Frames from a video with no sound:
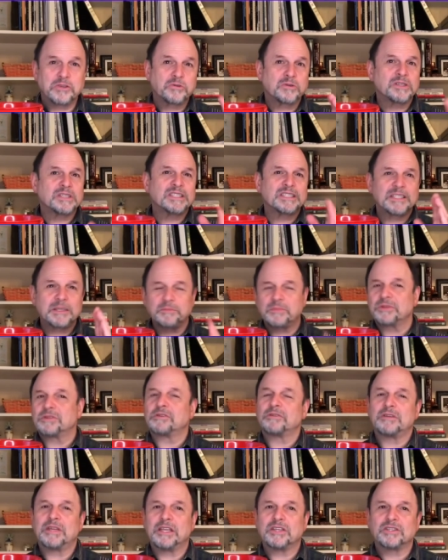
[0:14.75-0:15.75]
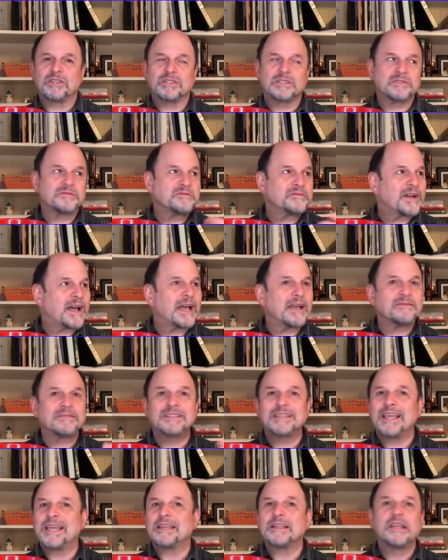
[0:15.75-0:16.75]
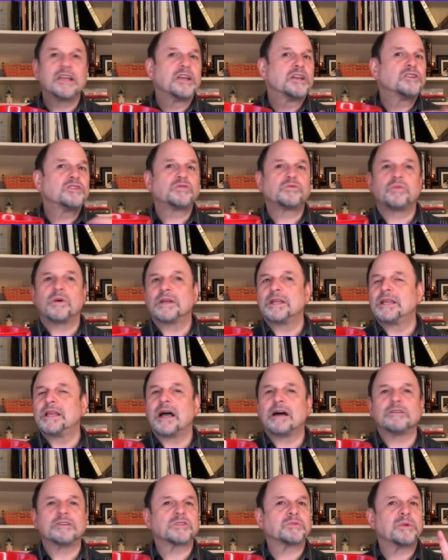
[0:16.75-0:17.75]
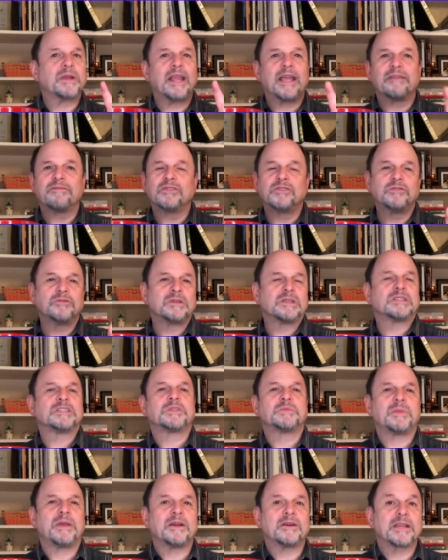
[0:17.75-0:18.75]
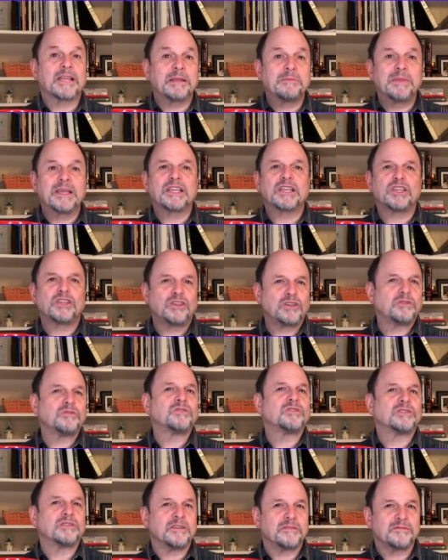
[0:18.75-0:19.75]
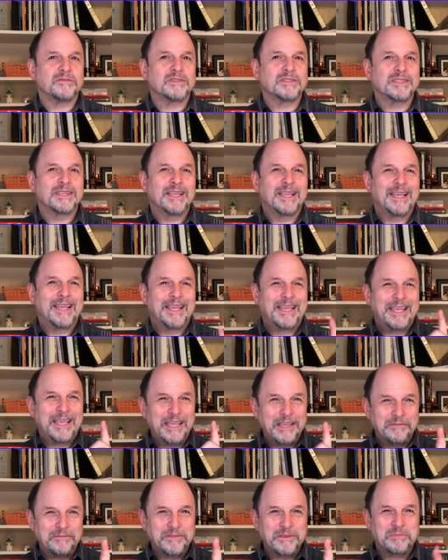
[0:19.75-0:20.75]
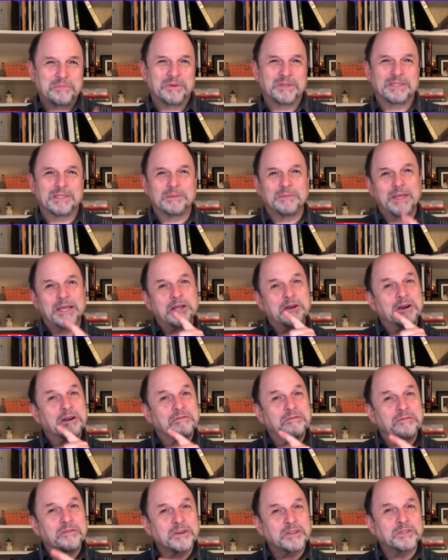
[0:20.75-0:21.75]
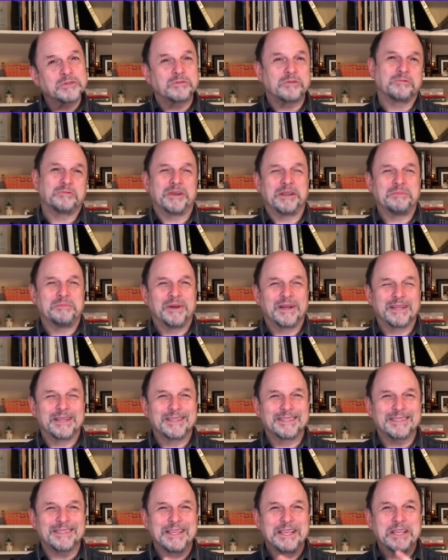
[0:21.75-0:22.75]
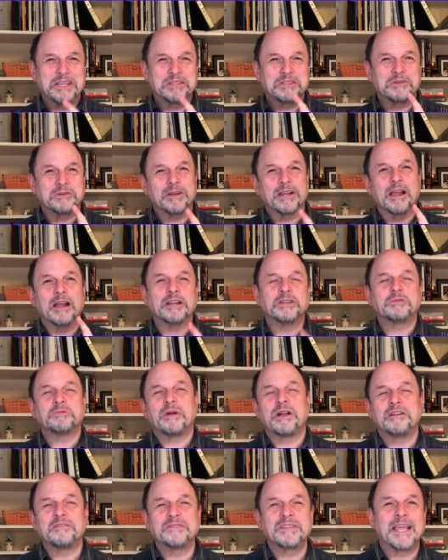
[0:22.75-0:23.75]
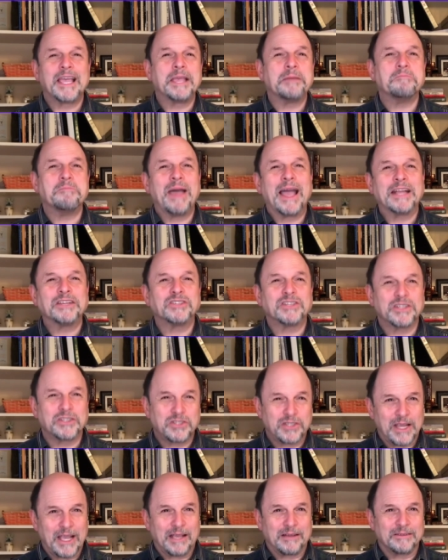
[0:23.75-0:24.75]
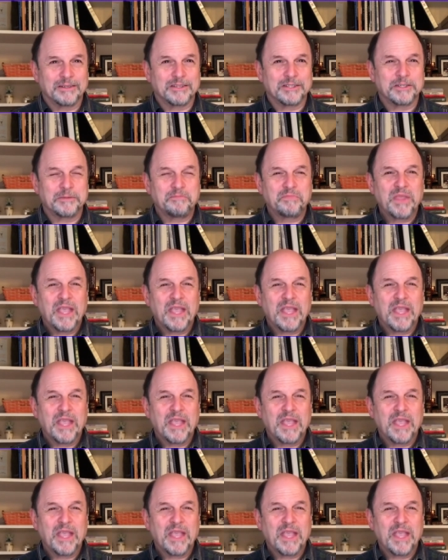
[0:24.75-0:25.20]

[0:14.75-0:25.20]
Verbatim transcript: Your simple donations of five, ten, twenty dollars, whatever you can spare, can make a huge difference if you put them in our virtual Red Buckets during our twelve day matching challenge.